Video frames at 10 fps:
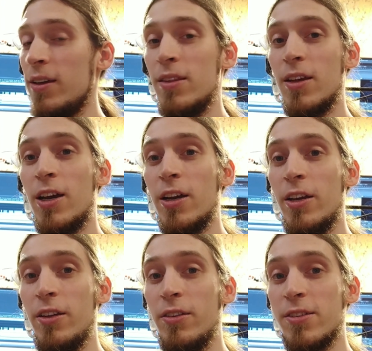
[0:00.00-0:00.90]
and
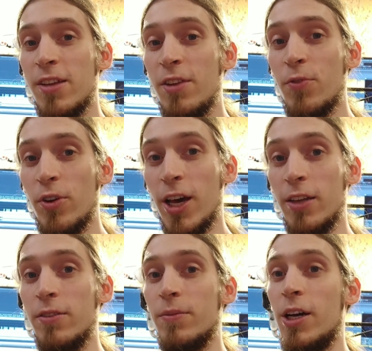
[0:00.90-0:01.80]
I stand for
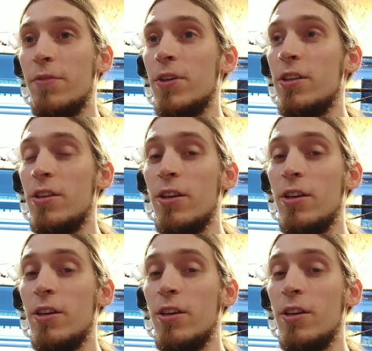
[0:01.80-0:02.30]
that. I think it